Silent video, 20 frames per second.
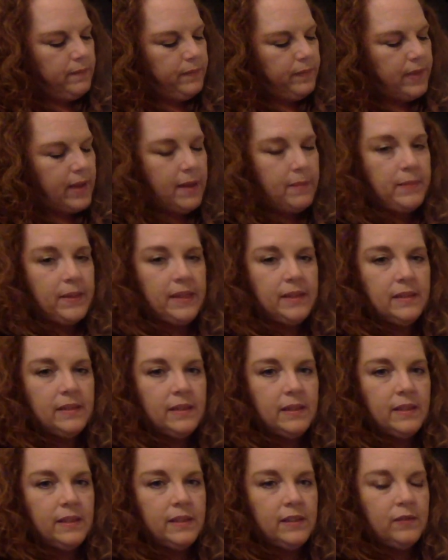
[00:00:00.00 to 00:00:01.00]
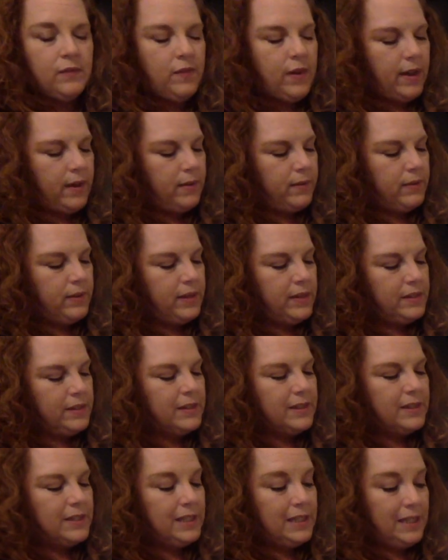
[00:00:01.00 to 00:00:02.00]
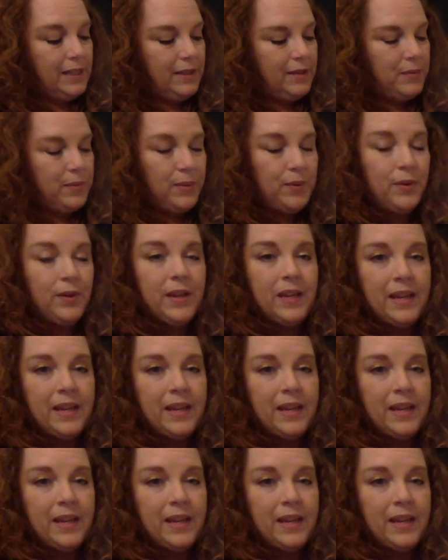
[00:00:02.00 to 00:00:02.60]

That means that this syllable